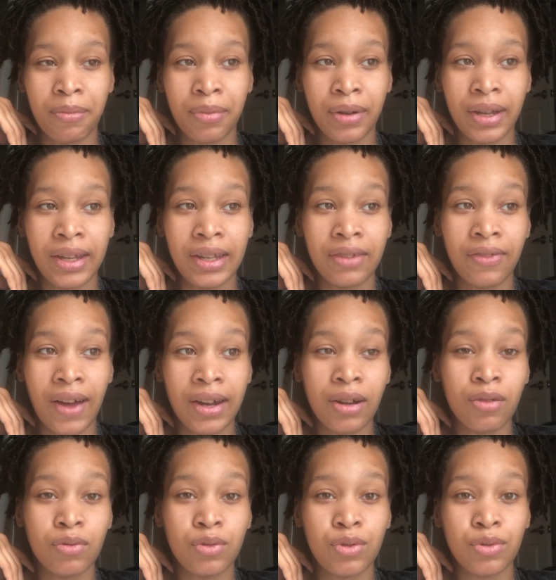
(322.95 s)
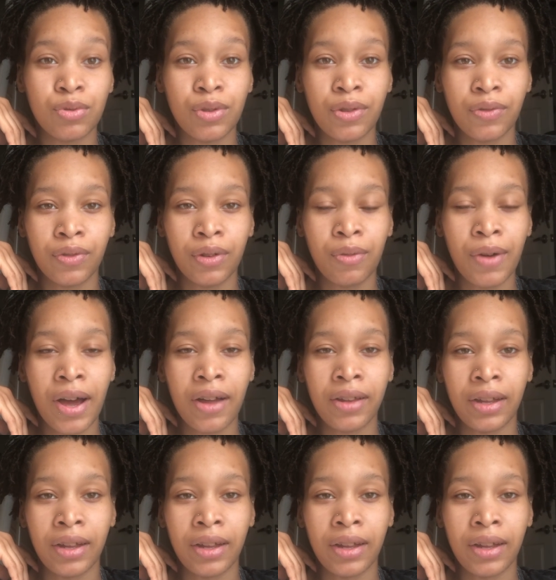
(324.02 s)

But if I don't do it for a while,